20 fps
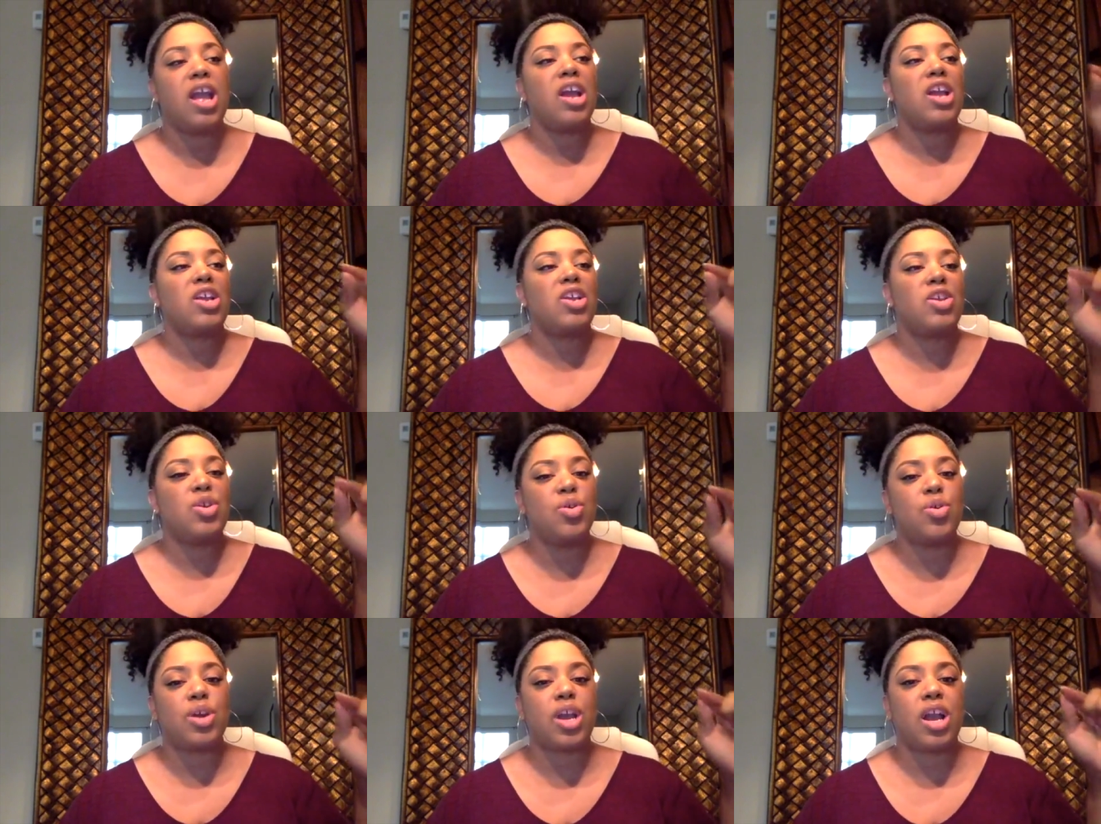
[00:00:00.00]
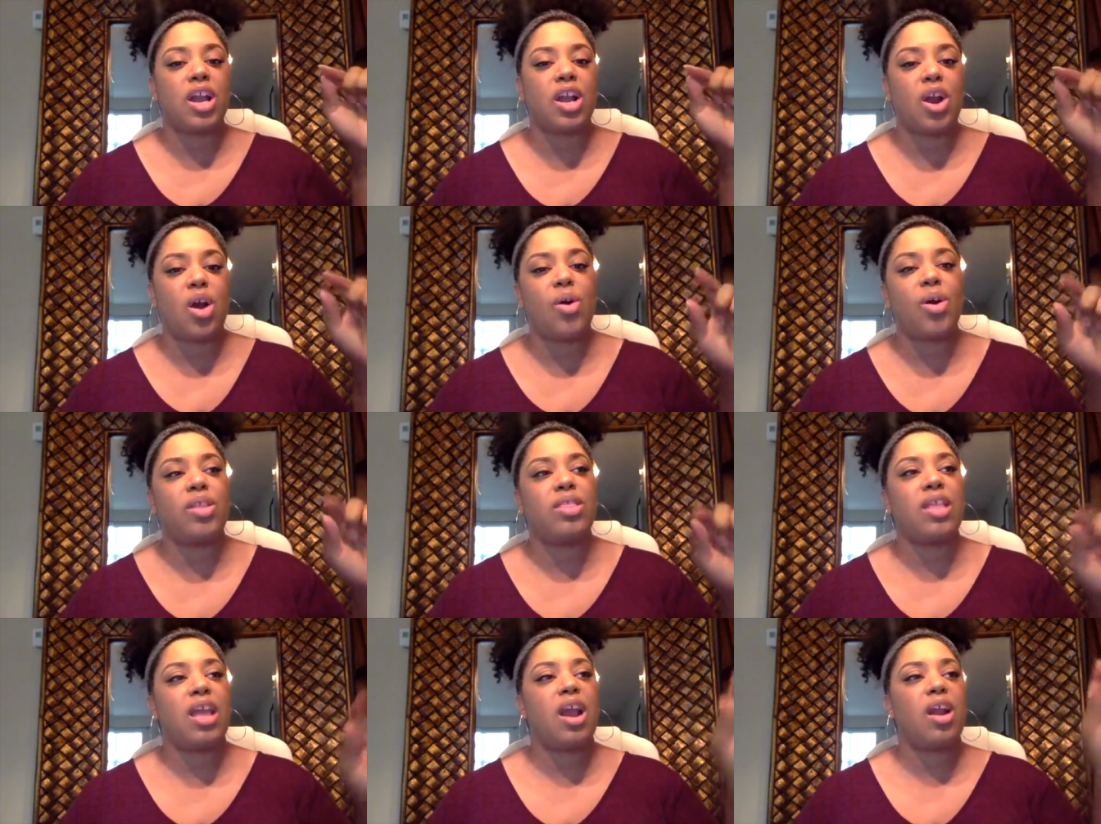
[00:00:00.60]
you can go
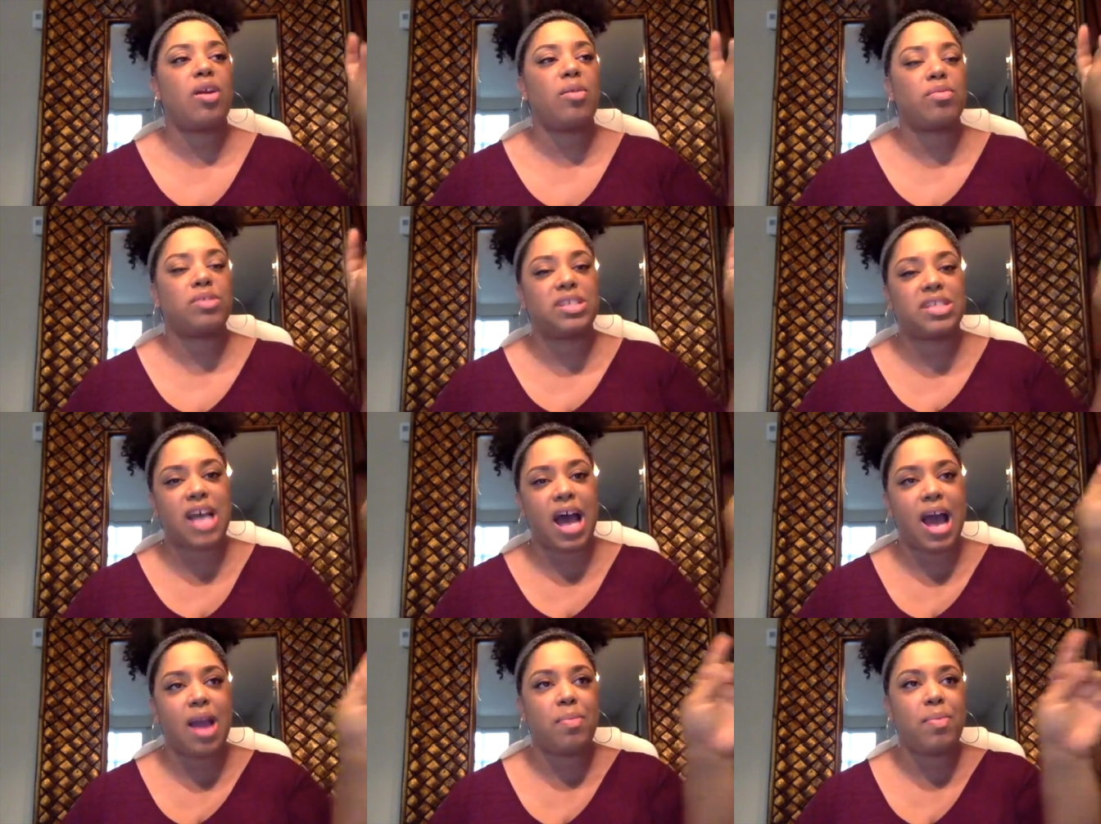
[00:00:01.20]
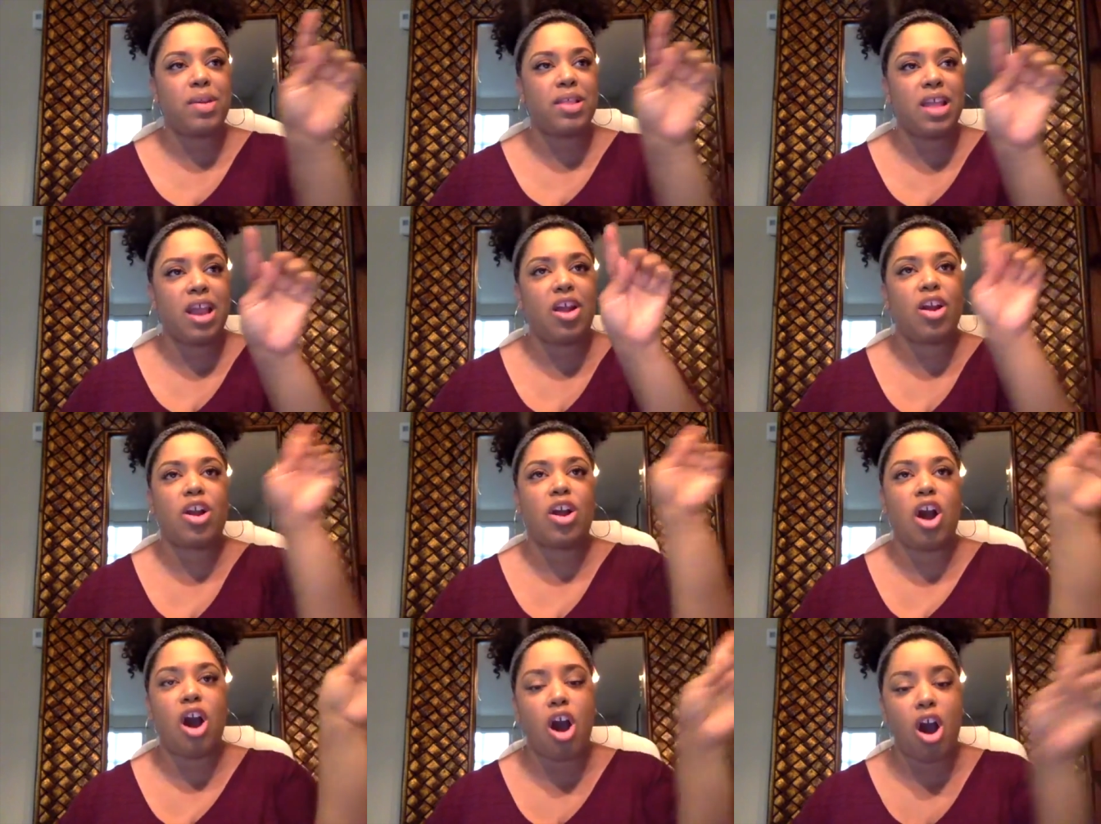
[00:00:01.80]
in there, type in
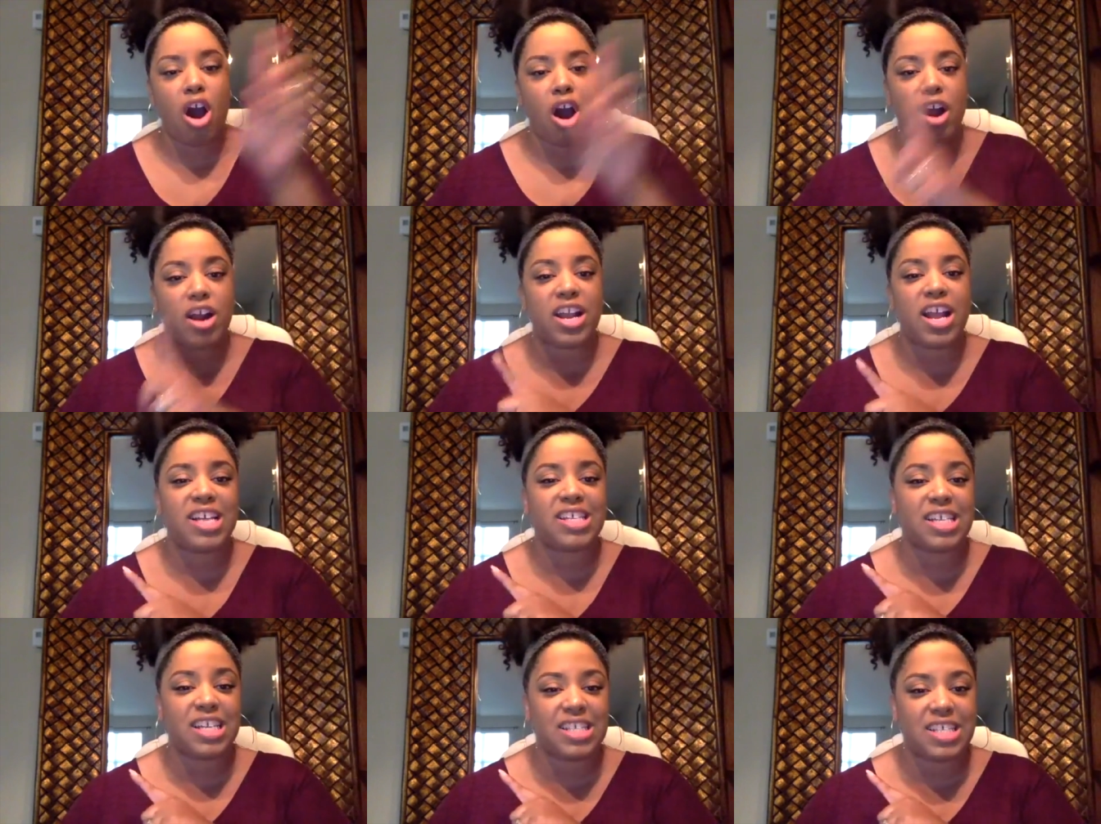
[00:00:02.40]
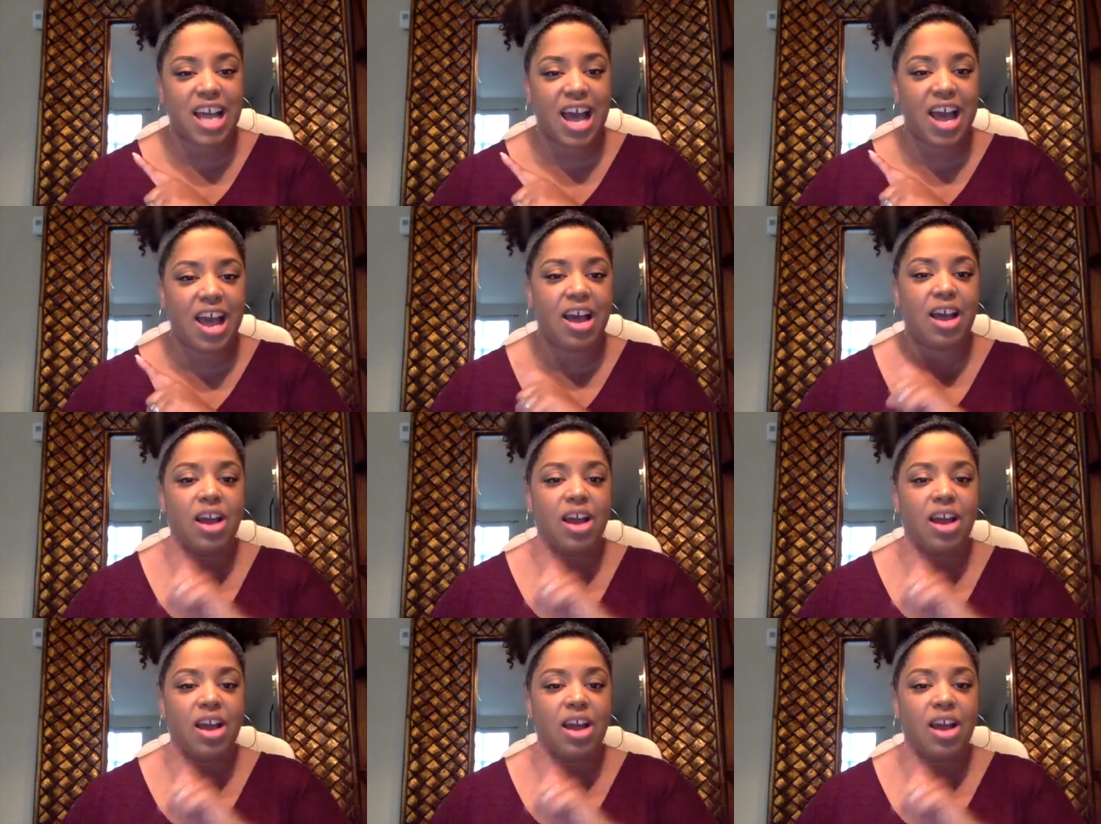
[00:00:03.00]
their card as the